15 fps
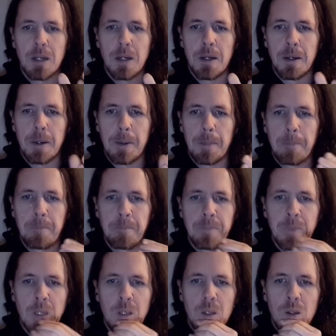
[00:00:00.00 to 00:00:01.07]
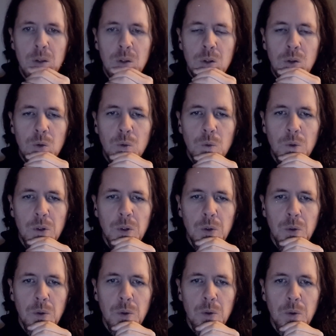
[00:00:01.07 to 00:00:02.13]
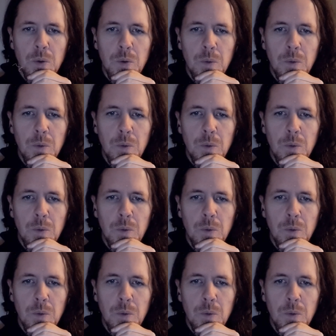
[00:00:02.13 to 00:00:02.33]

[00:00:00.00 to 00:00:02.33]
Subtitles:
um, where you're